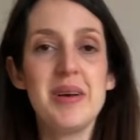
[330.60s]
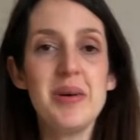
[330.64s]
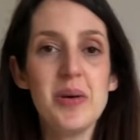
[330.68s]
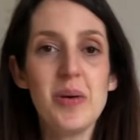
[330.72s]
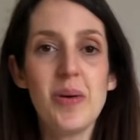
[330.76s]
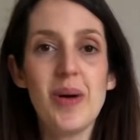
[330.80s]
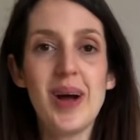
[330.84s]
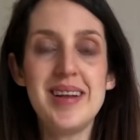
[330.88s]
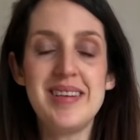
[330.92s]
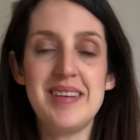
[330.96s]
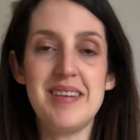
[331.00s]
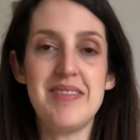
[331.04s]
they're all
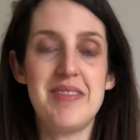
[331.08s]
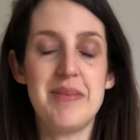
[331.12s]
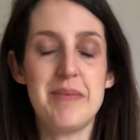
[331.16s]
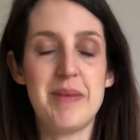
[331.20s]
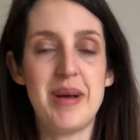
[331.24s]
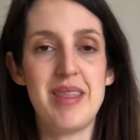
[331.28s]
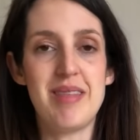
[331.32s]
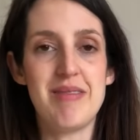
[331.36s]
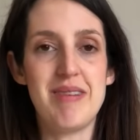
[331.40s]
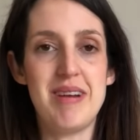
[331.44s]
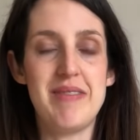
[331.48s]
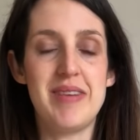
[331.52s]
quite different,
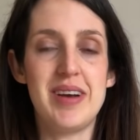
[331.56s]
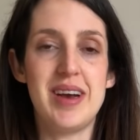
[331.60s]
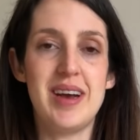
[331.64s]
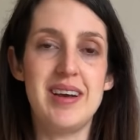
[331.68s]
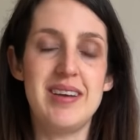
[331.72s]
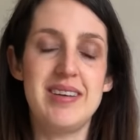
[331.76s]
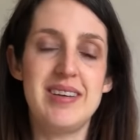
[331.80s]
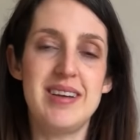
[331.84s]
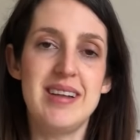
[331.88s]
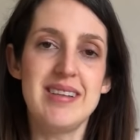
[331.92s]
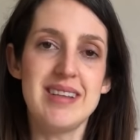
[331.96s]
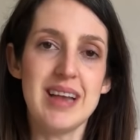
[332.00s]
my three
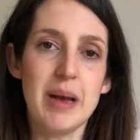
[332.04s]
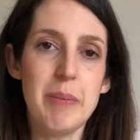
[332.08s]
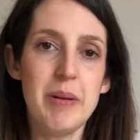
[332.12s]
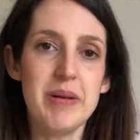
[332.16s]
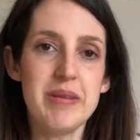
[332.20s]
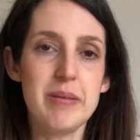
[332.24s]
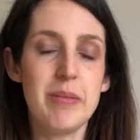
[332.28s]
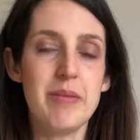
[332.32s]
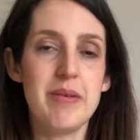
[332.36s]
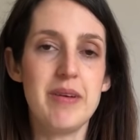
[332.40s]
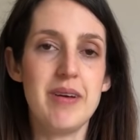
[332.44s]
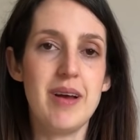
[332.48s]
versions. I'll
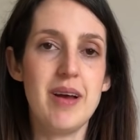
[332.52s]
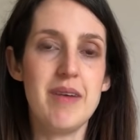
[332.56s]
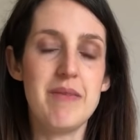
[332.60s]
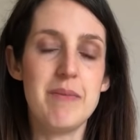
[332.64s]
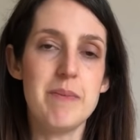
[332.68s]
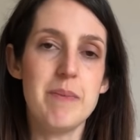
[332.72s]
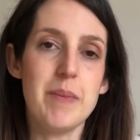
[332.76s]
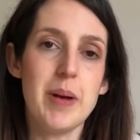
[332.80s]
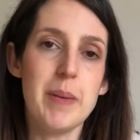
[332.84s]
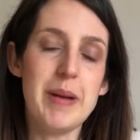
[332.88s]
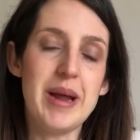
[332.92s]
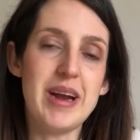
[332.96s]
put up a, a,
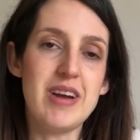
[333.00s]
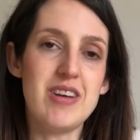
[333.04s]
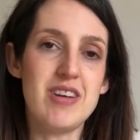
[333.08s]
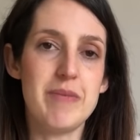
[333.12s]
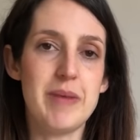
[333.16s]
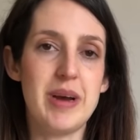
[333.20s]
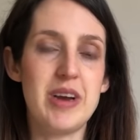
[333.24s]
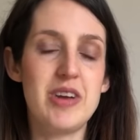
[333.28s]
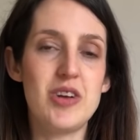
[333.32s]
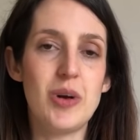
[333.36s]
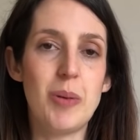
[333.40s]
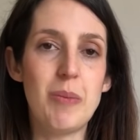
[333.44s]
a, picture of
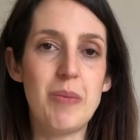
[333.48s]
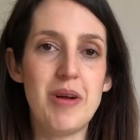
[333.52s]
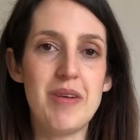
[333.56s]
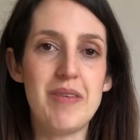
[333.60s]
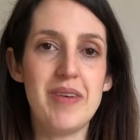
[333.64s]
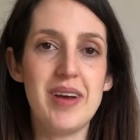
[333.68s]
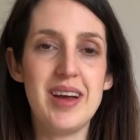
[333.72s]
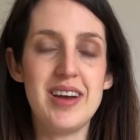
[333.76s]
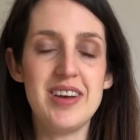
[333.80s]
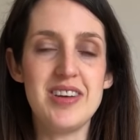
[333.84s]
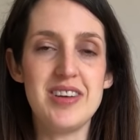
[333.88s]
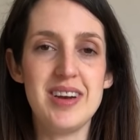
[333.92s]
my Chambray
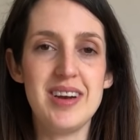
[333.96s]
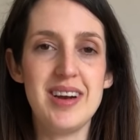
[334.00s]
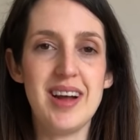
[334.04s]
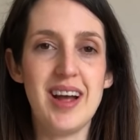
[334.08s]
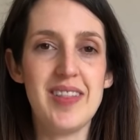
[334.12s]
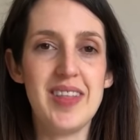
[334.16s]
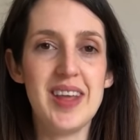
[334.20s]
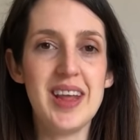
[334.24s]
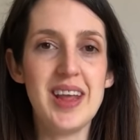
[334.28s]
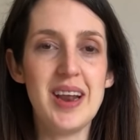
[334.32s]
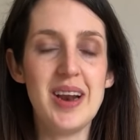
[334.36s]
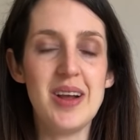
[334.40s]
version.
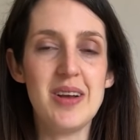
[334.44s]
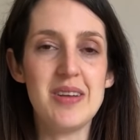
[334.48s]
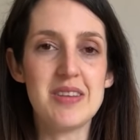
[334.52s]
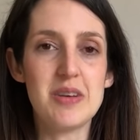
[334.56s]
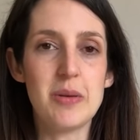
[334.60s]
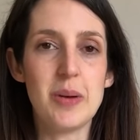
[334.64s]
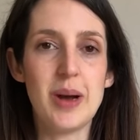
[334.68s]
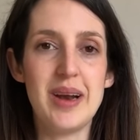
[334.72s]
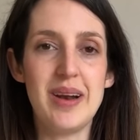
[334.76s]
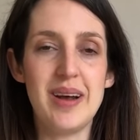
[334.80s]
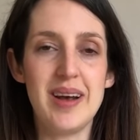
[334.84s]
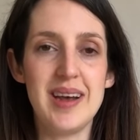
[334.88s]
I think it looks
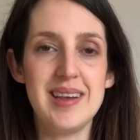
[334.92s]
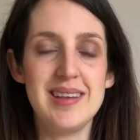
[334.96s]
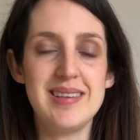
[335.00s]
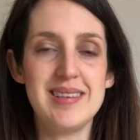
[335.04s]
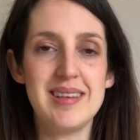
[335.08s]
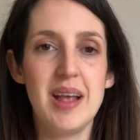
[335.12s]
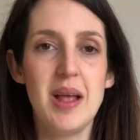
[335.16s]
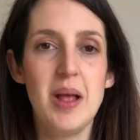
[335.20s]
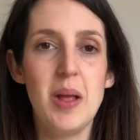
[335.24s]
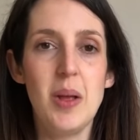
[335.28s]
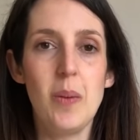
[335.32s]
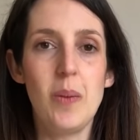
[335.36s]
quite
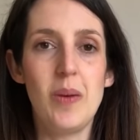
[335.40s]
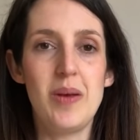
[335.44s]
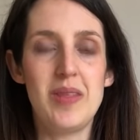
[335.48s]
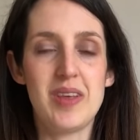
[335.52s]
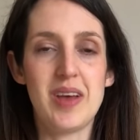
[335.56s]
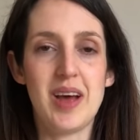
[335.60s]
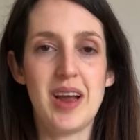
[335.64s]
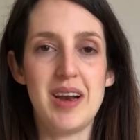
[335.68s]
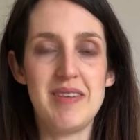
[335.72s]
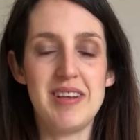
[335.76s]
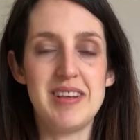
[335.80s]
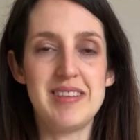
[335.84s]
nice with
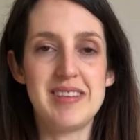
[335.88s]
kind of